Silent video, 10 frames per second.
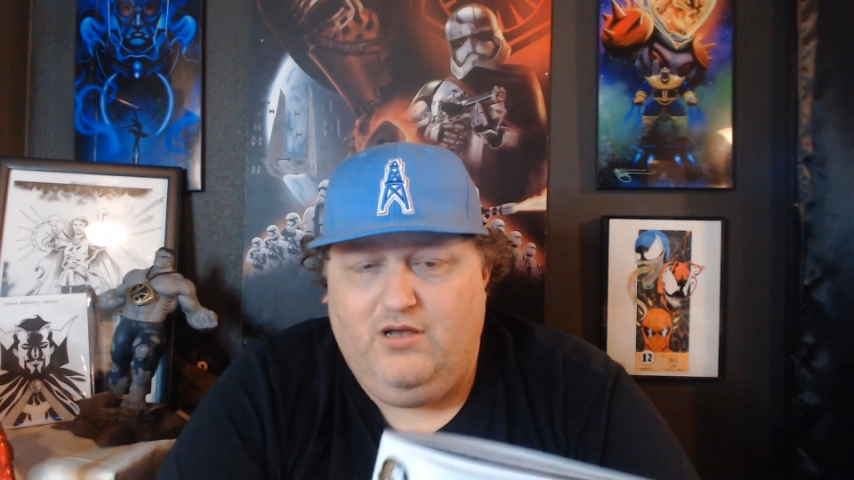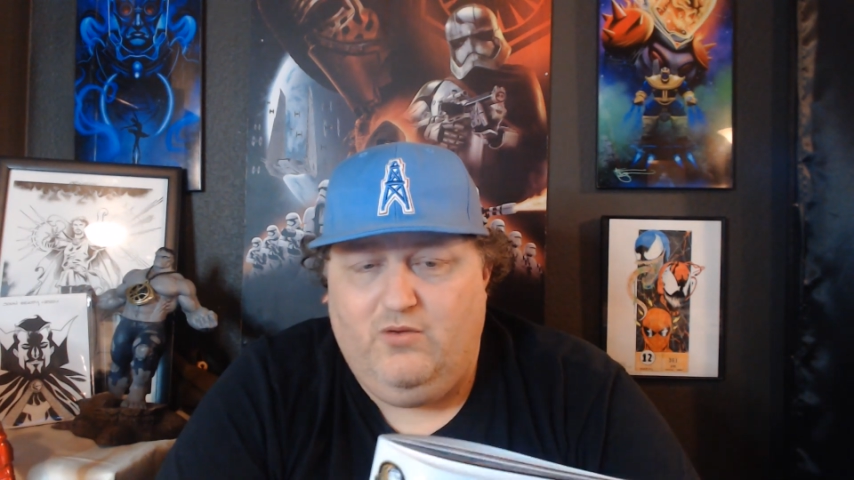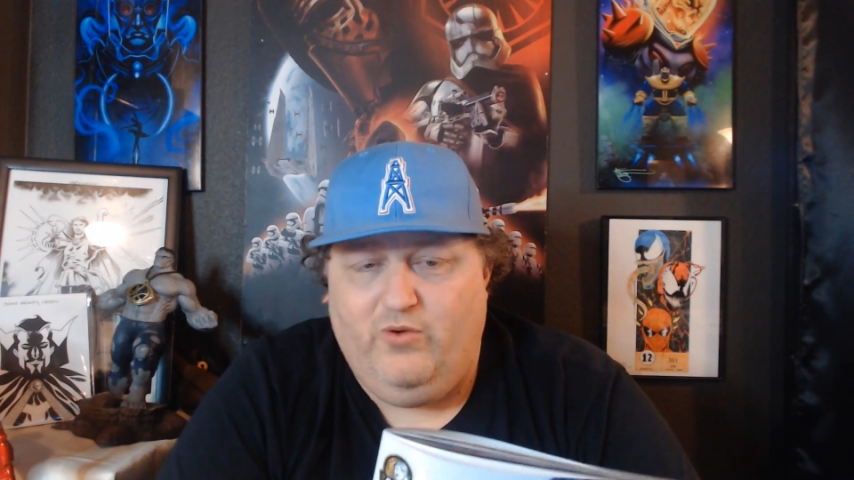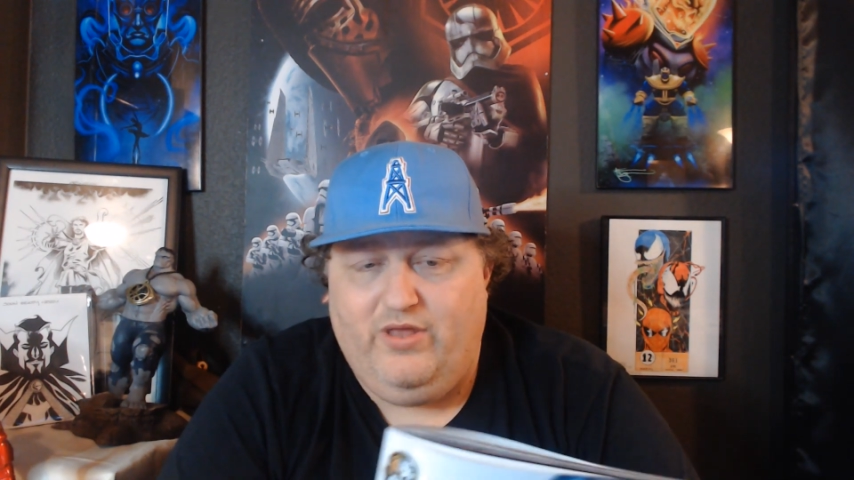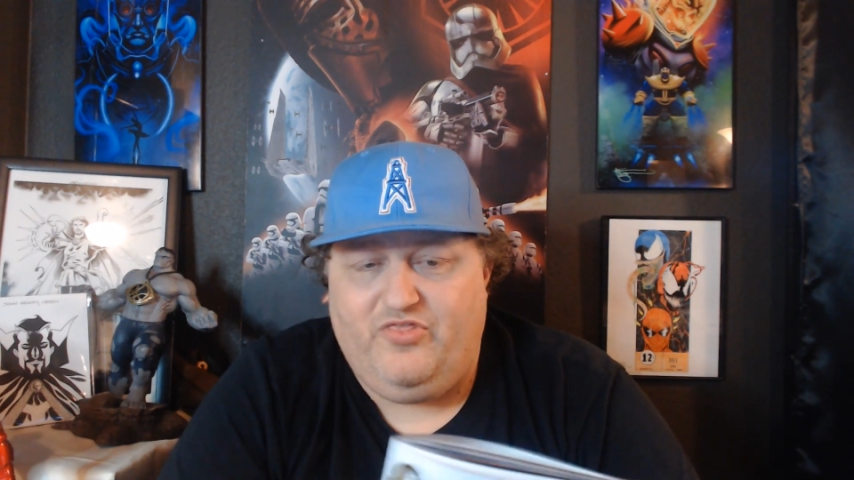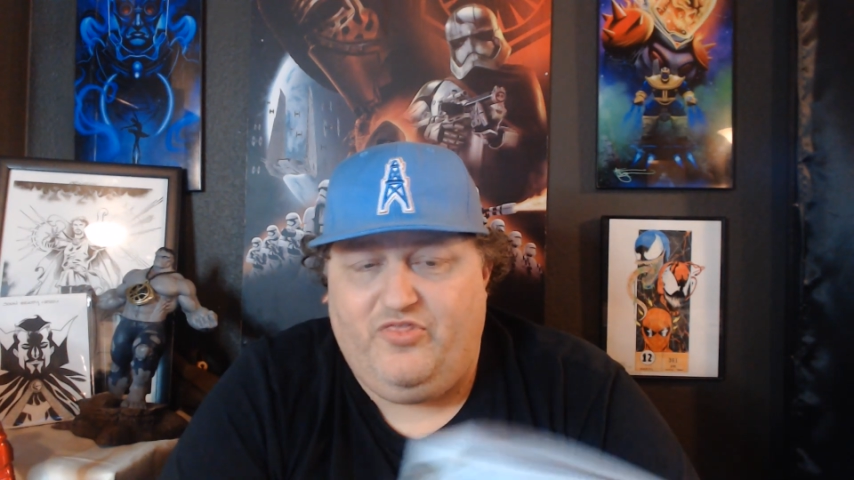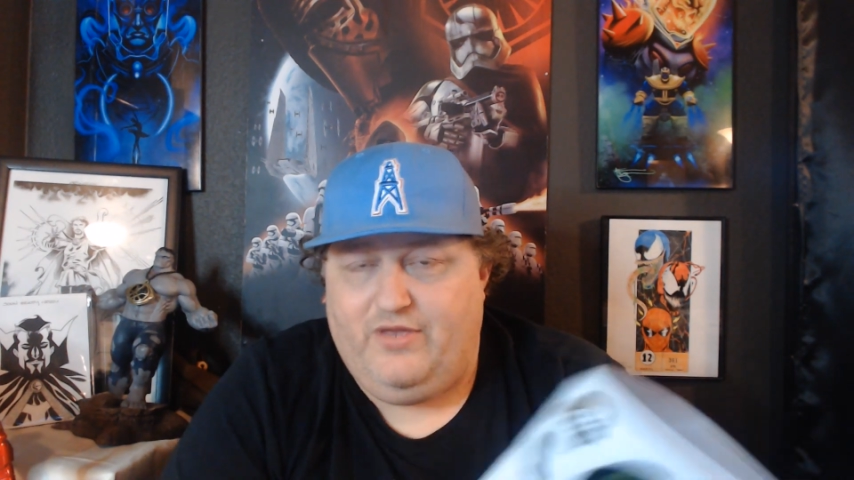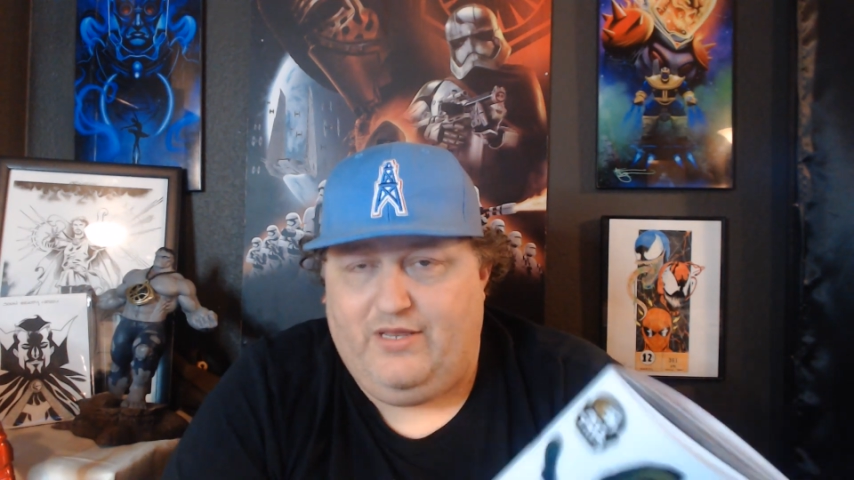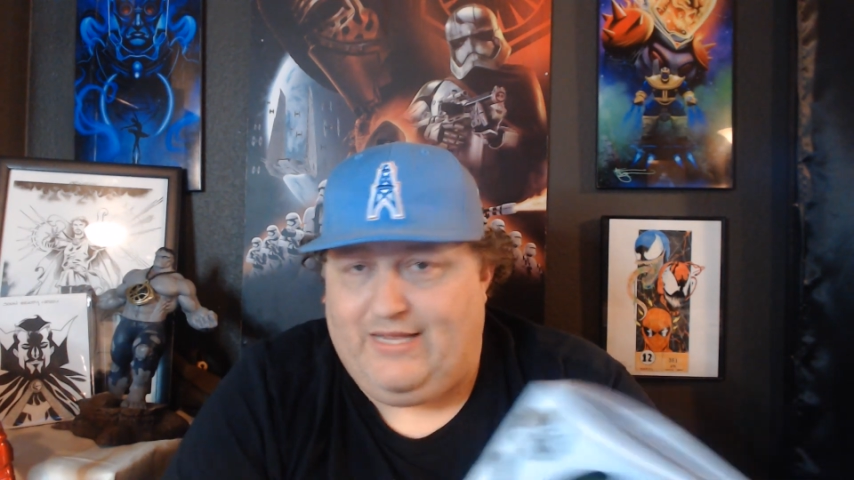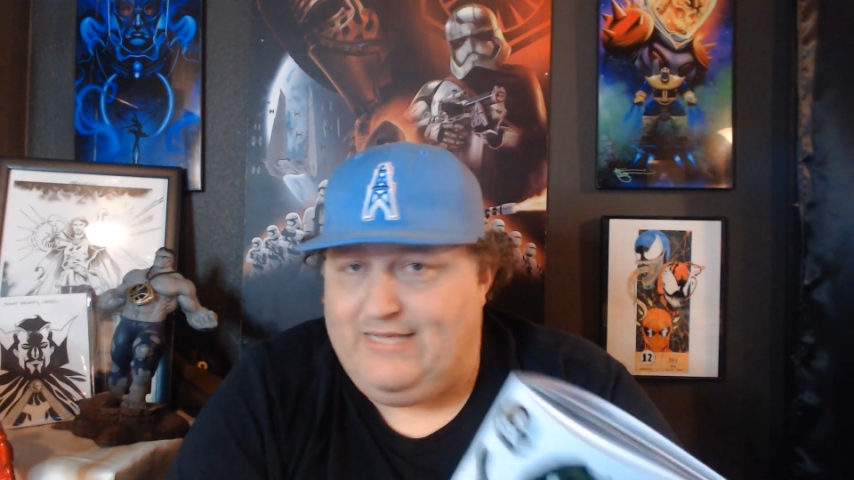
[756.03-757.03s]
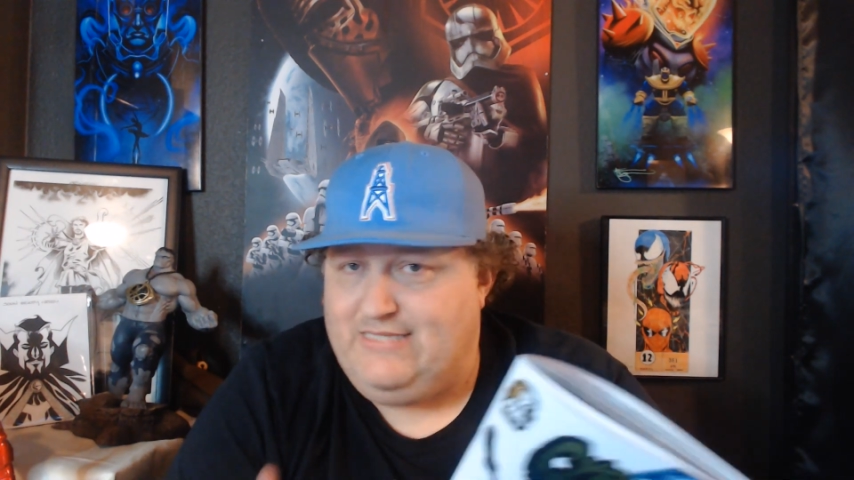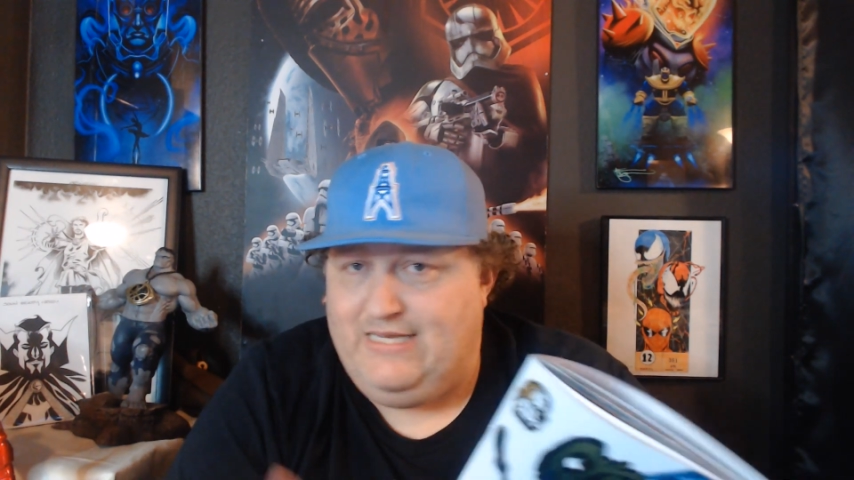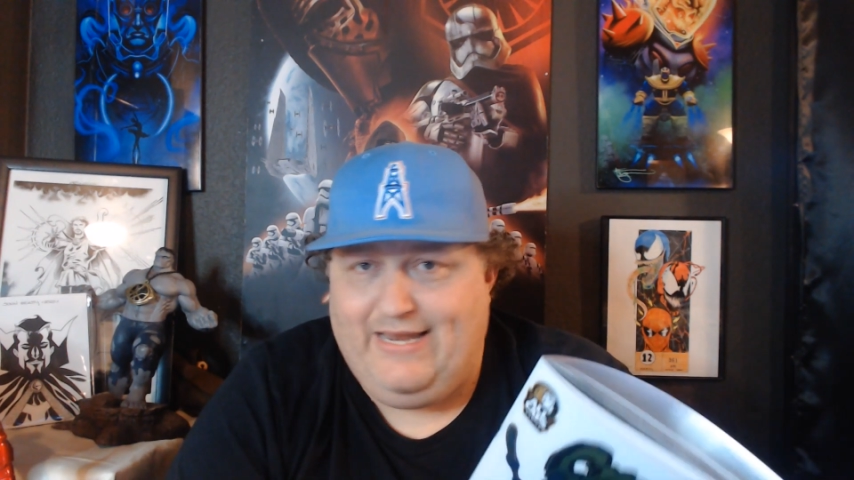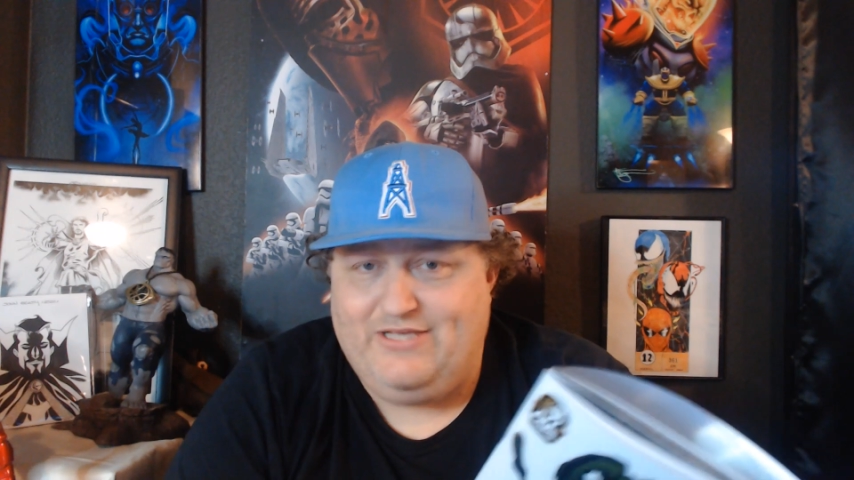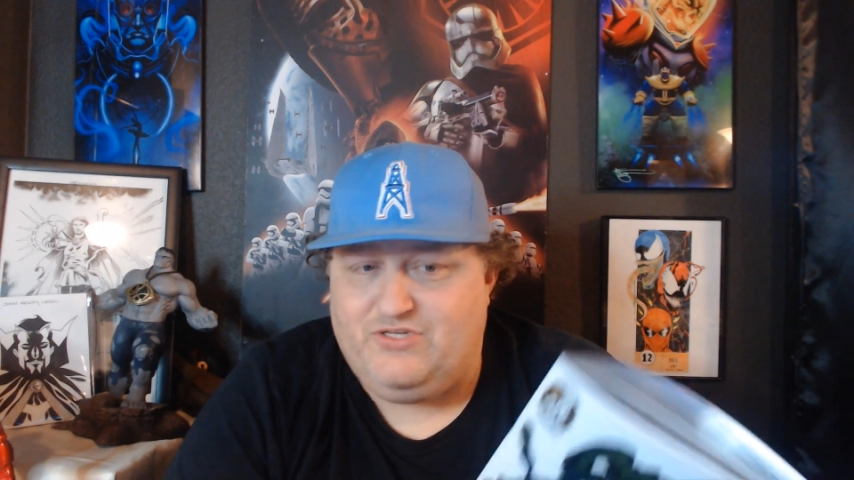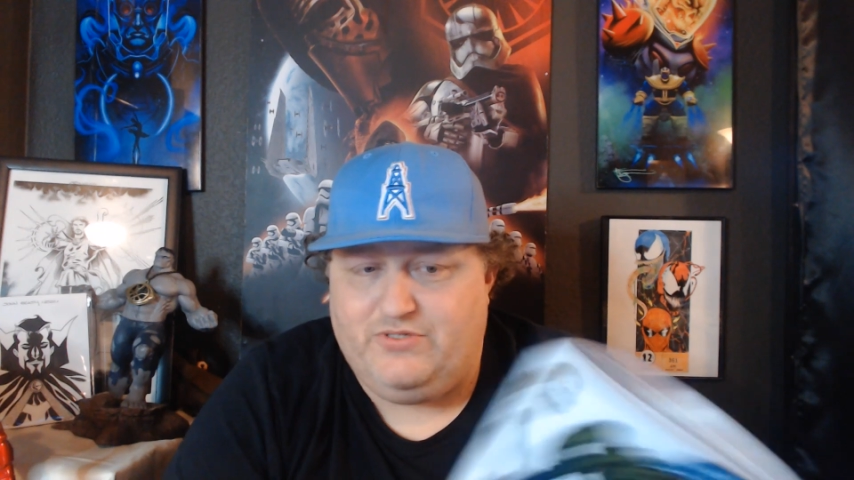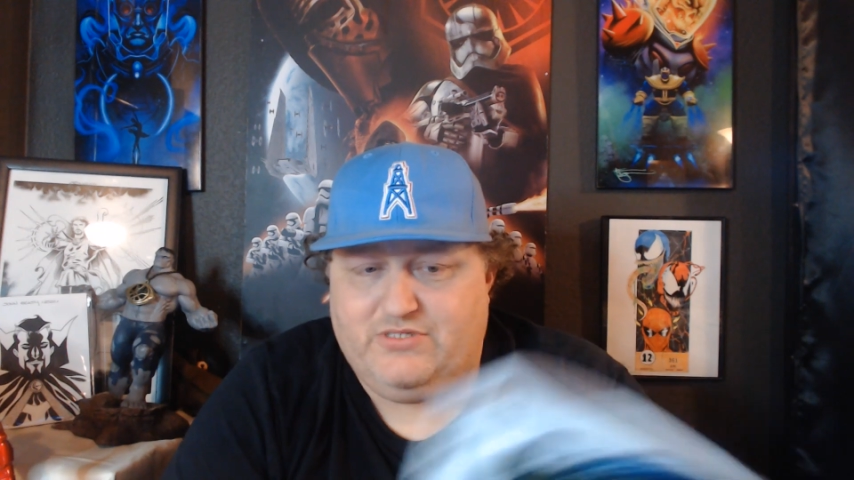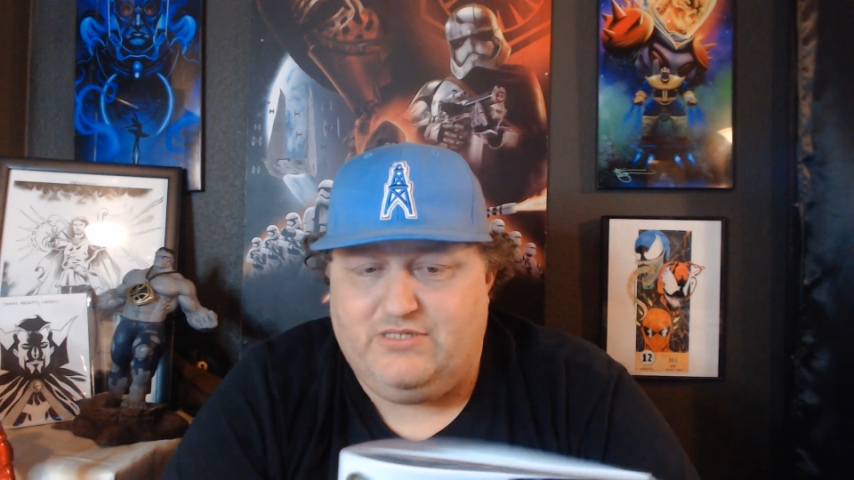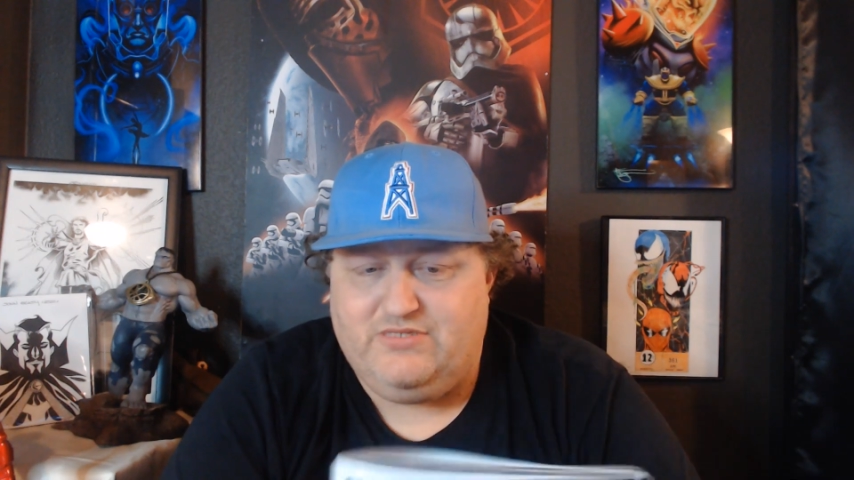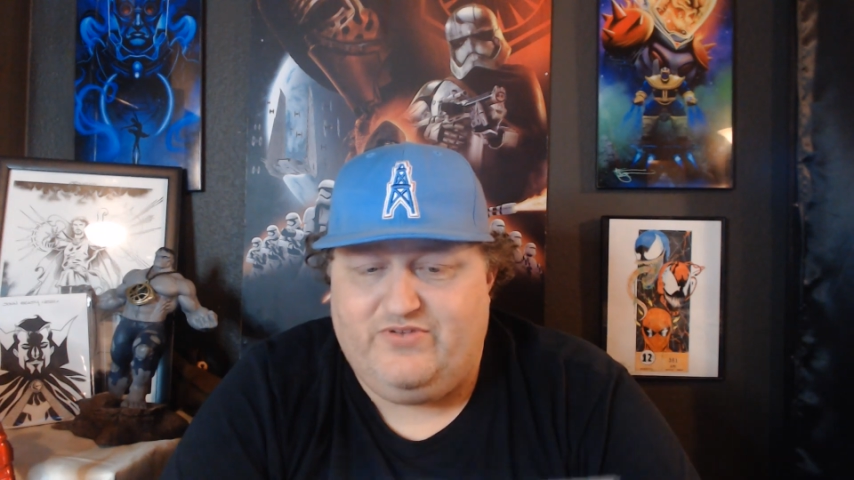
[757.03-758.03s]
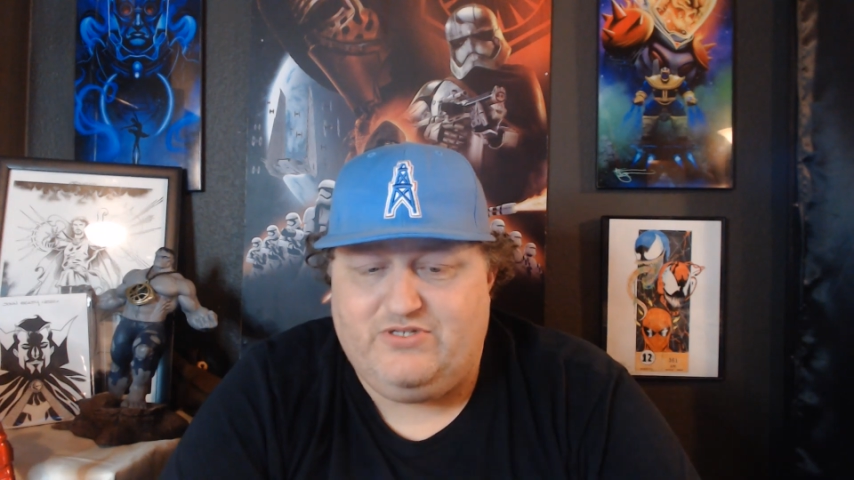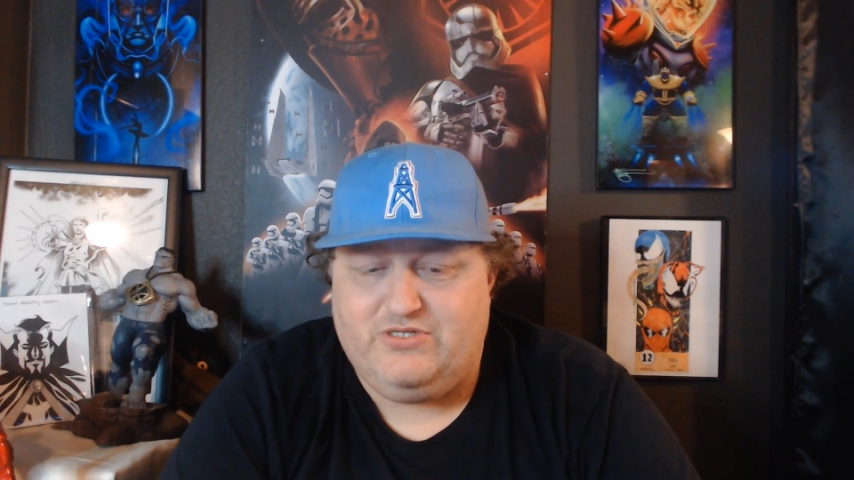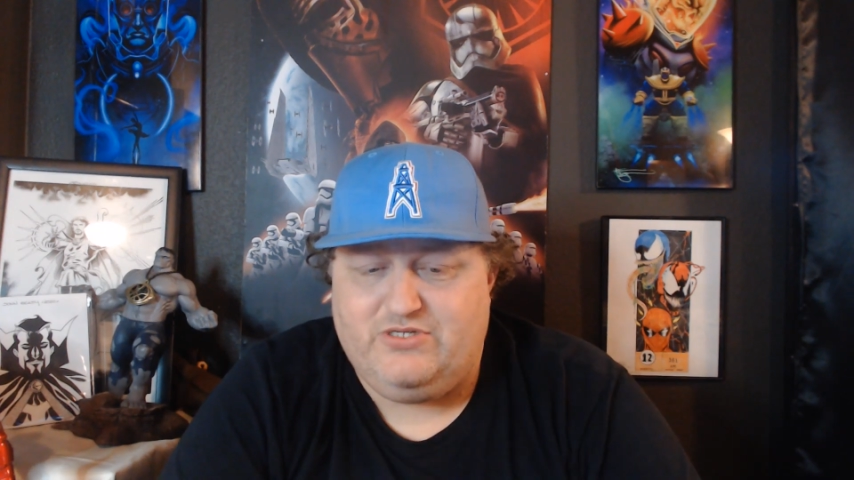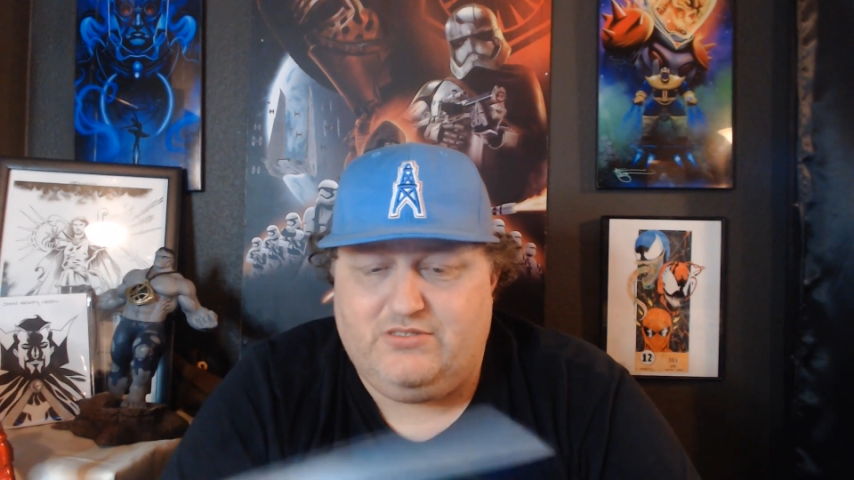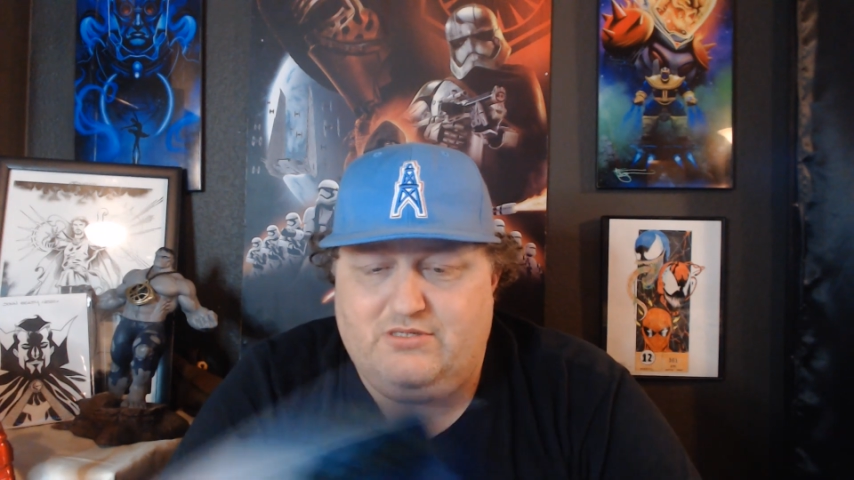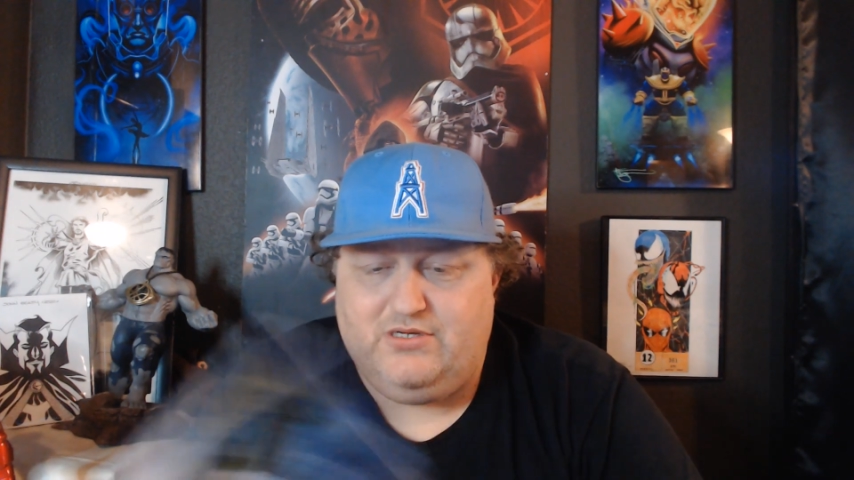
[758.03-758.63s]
With like I said, an asterisk, because if it's just